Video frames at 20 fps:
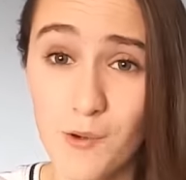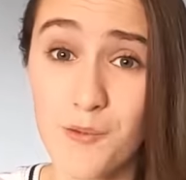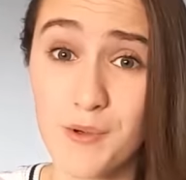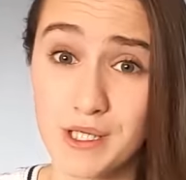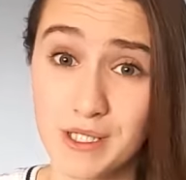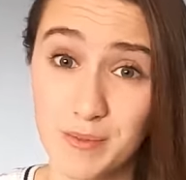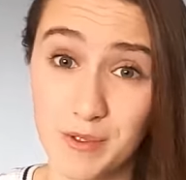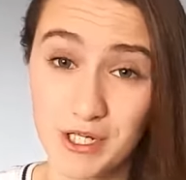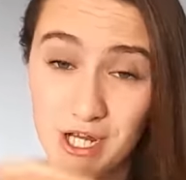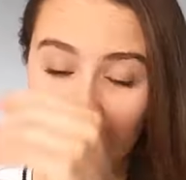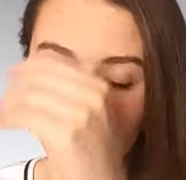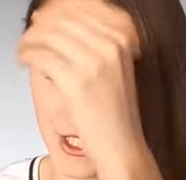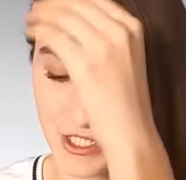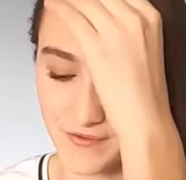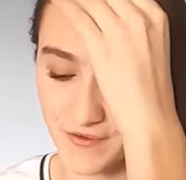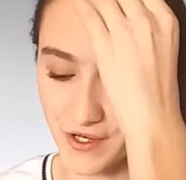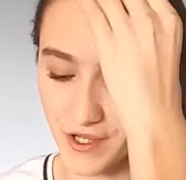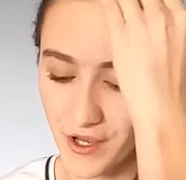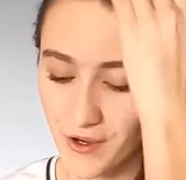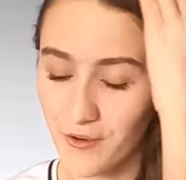Whisper
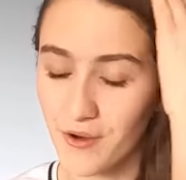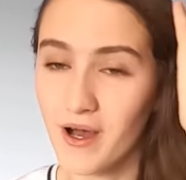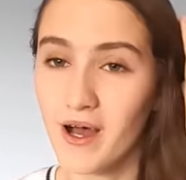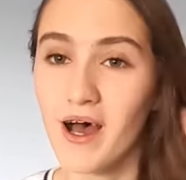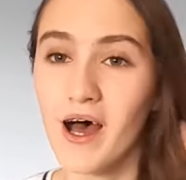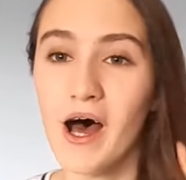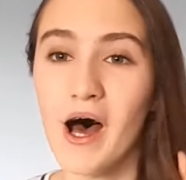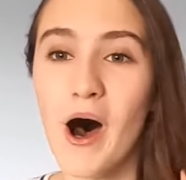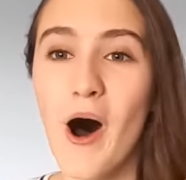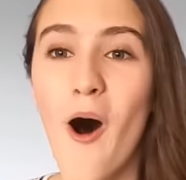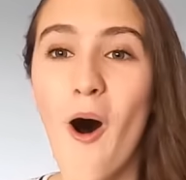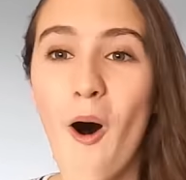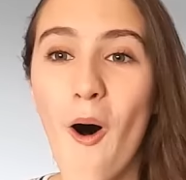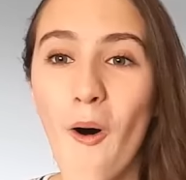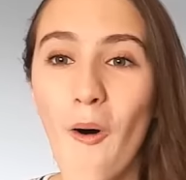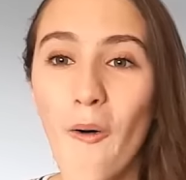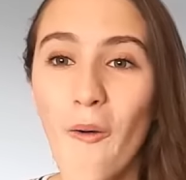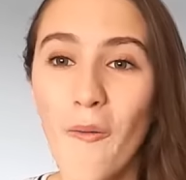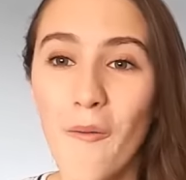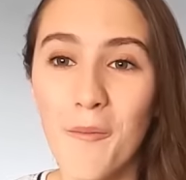Challenge video.
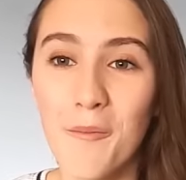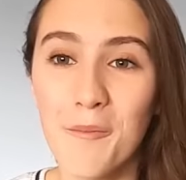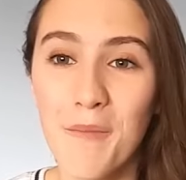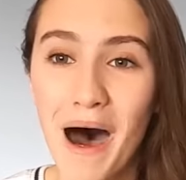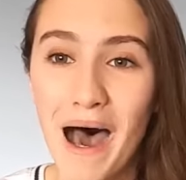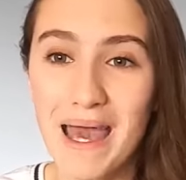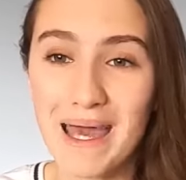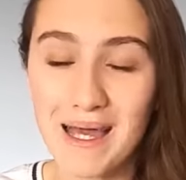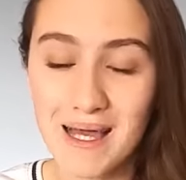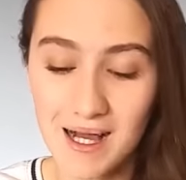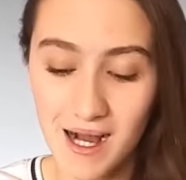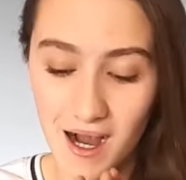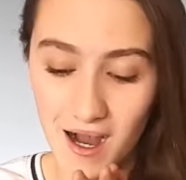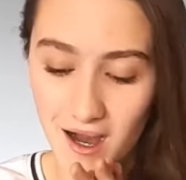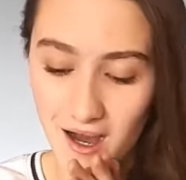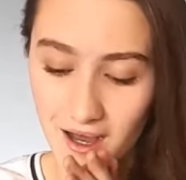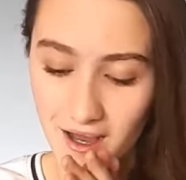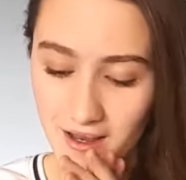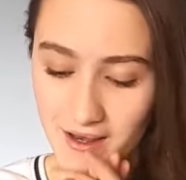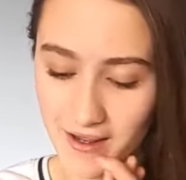Oh my
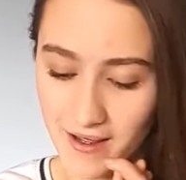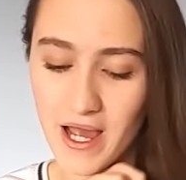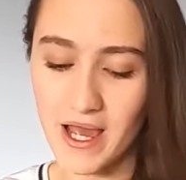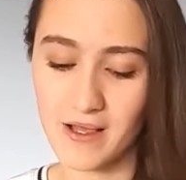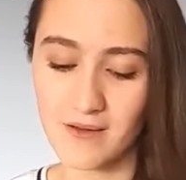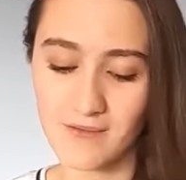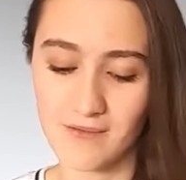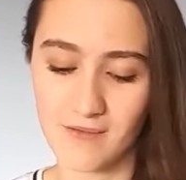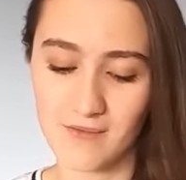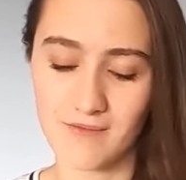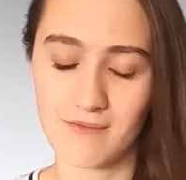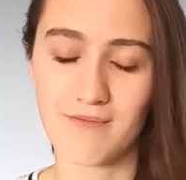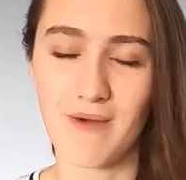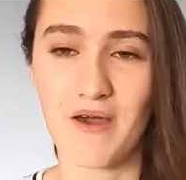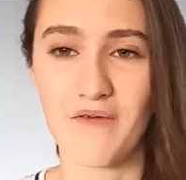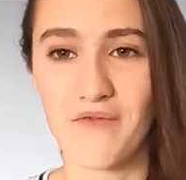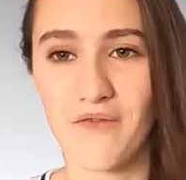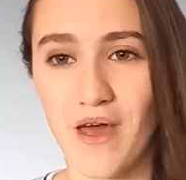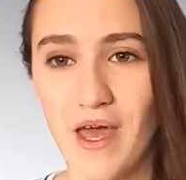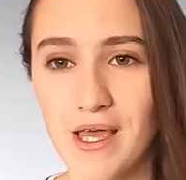god. And
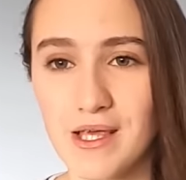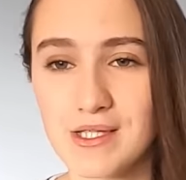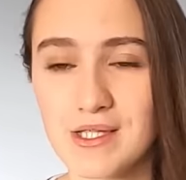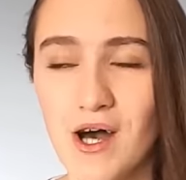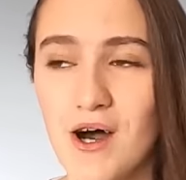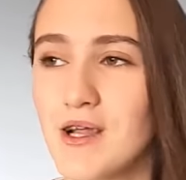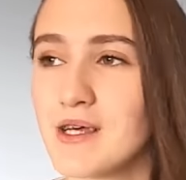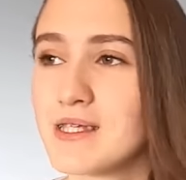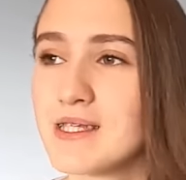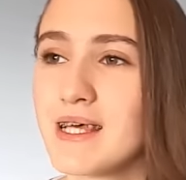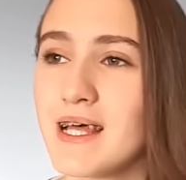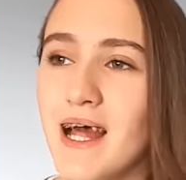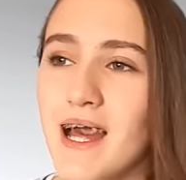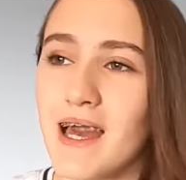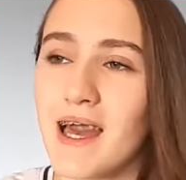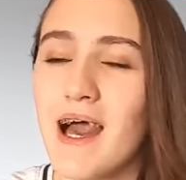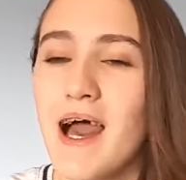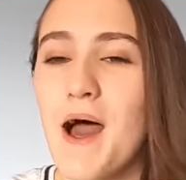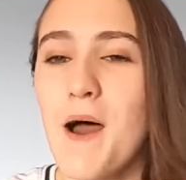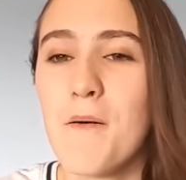my face. Honestly,
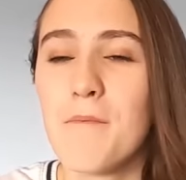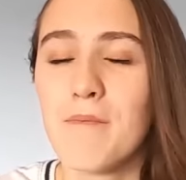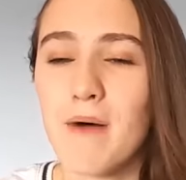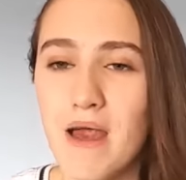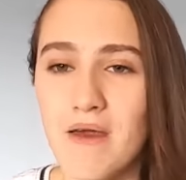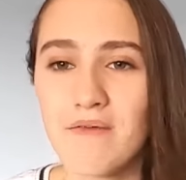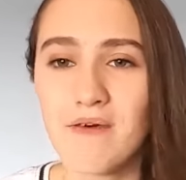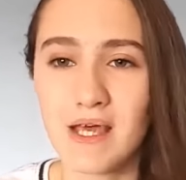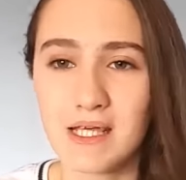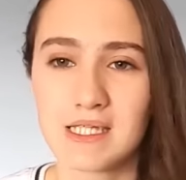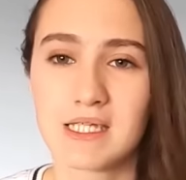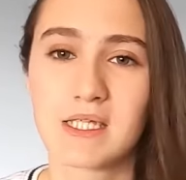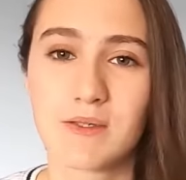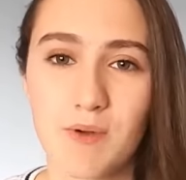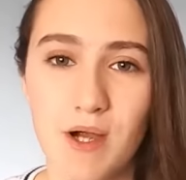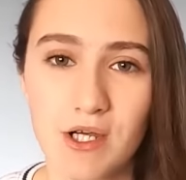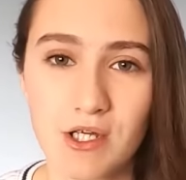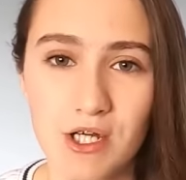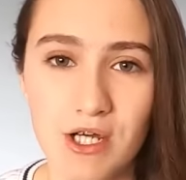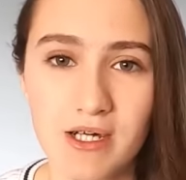like, my face
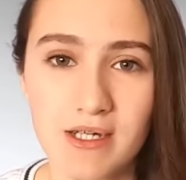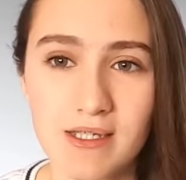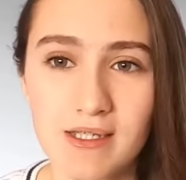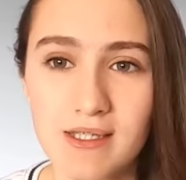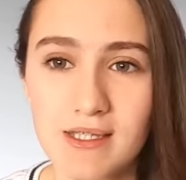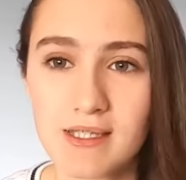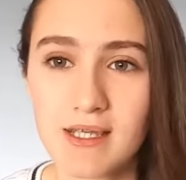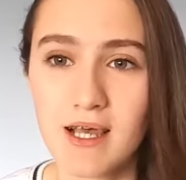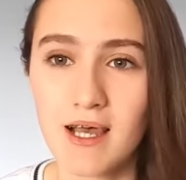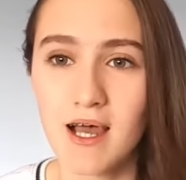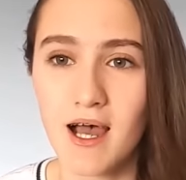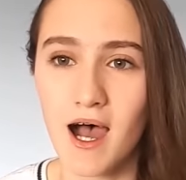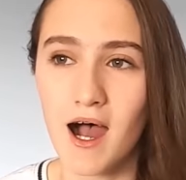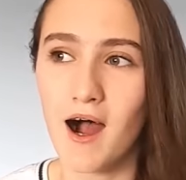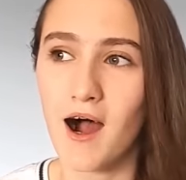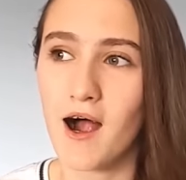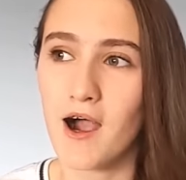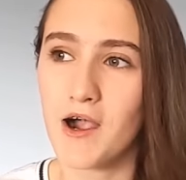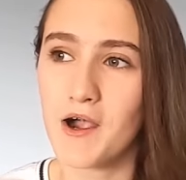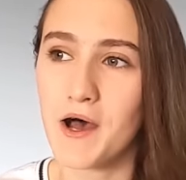expressions
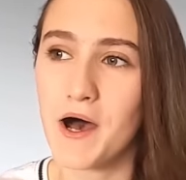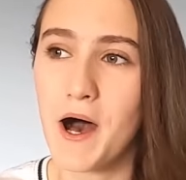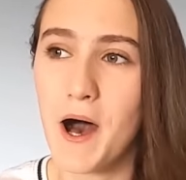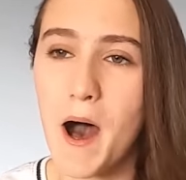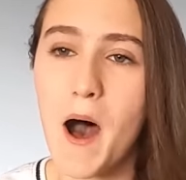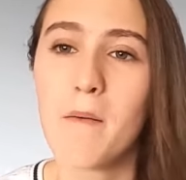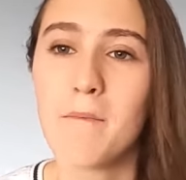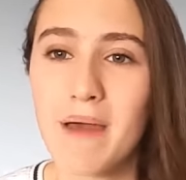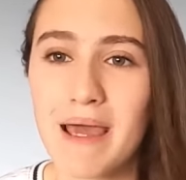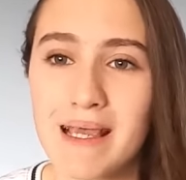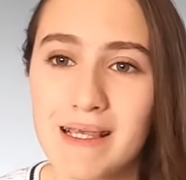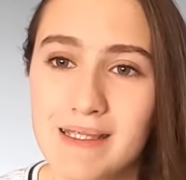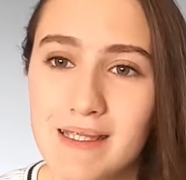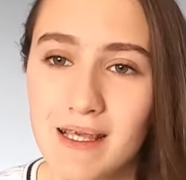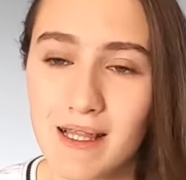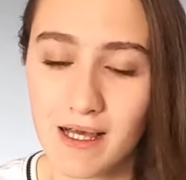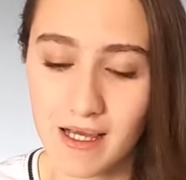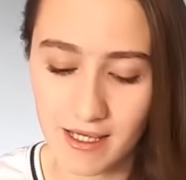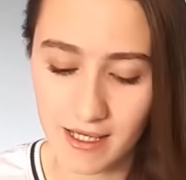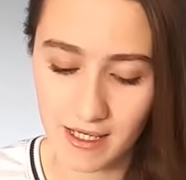are
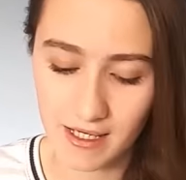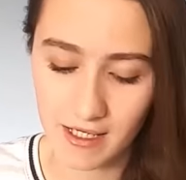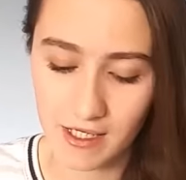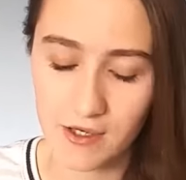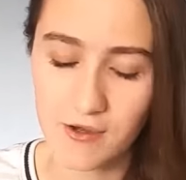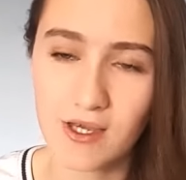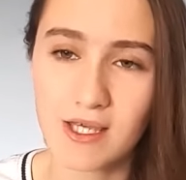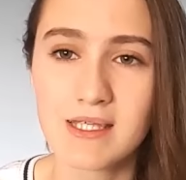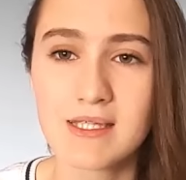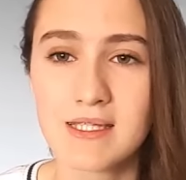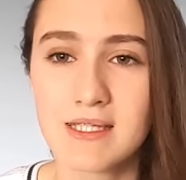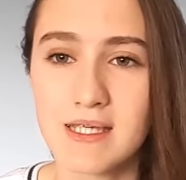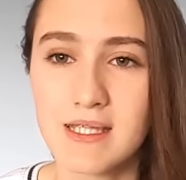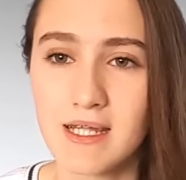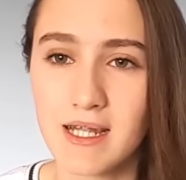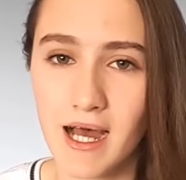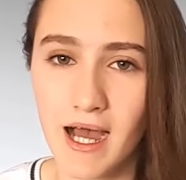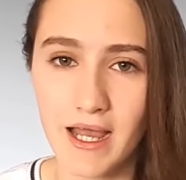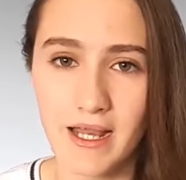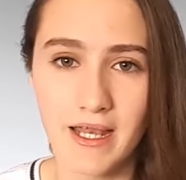amazing. Like, you can see
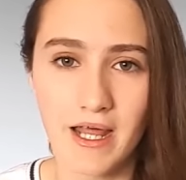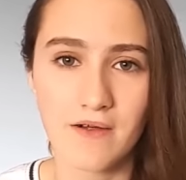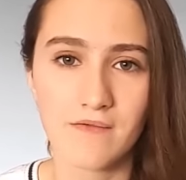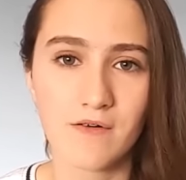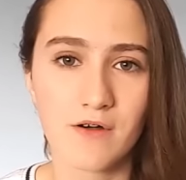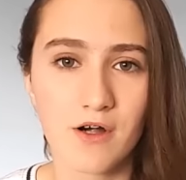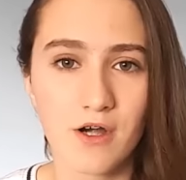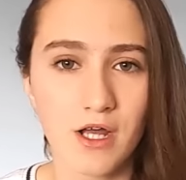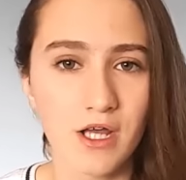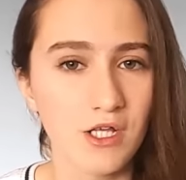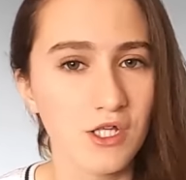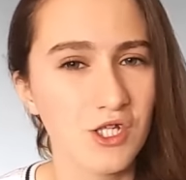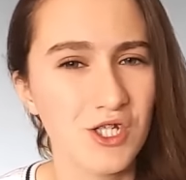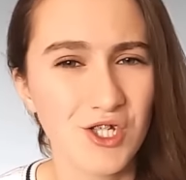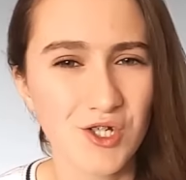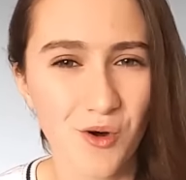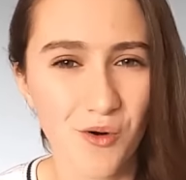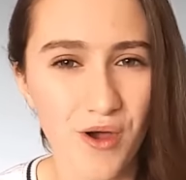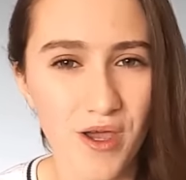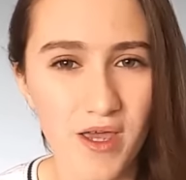that I never
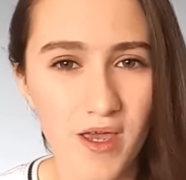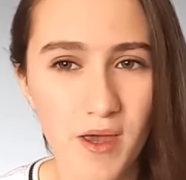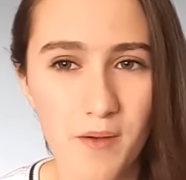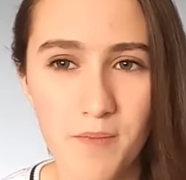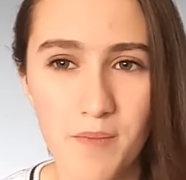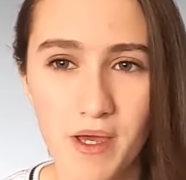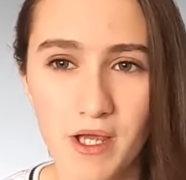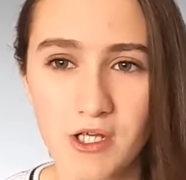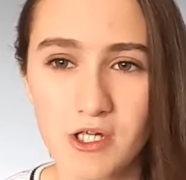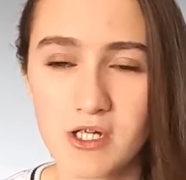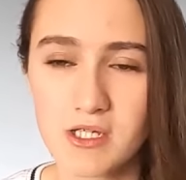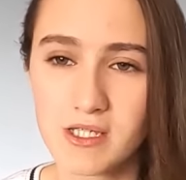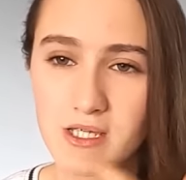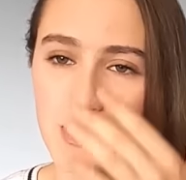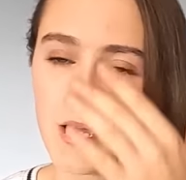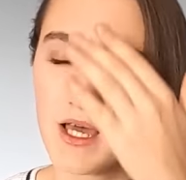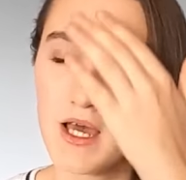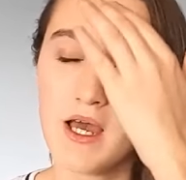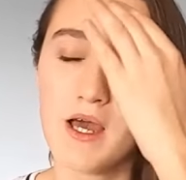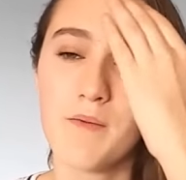enjoy in pictures.
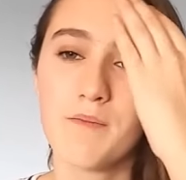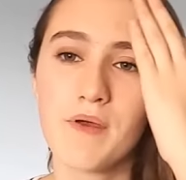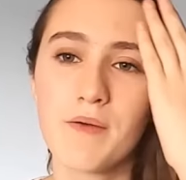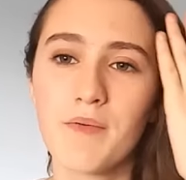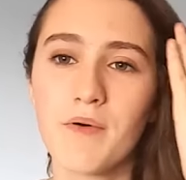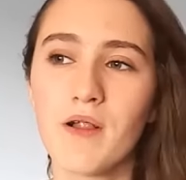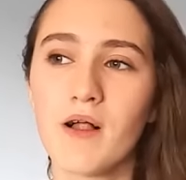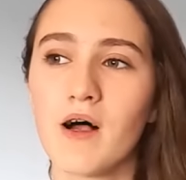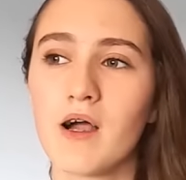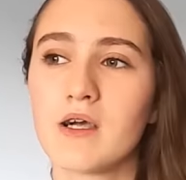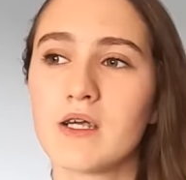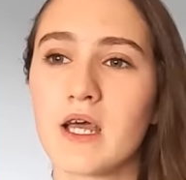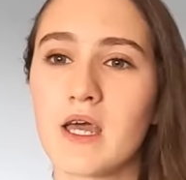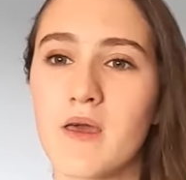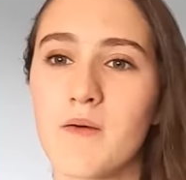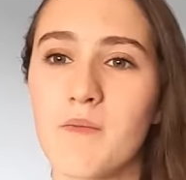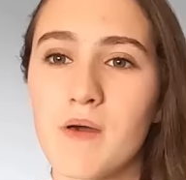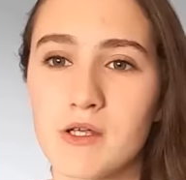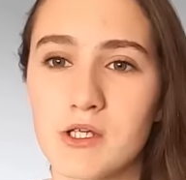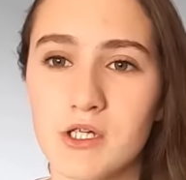Like, people are
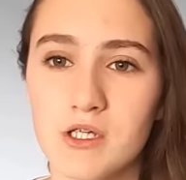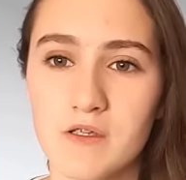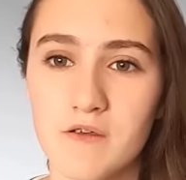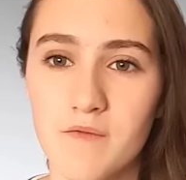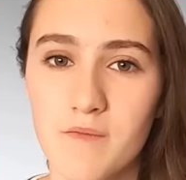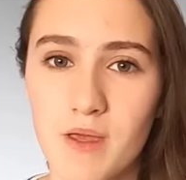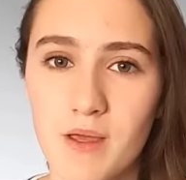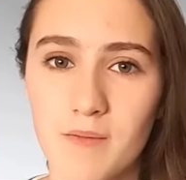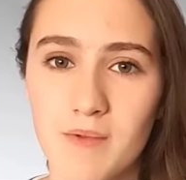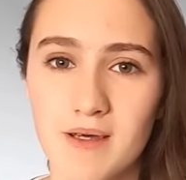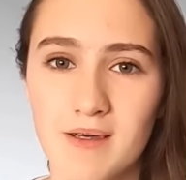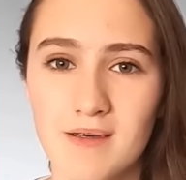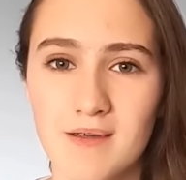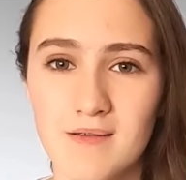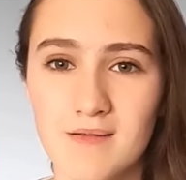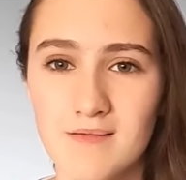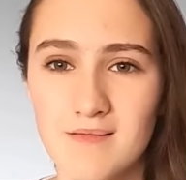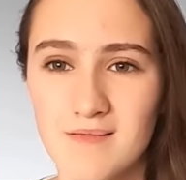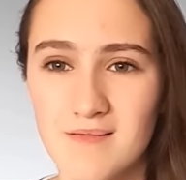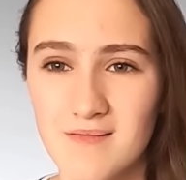taking pictures of me, I'm like,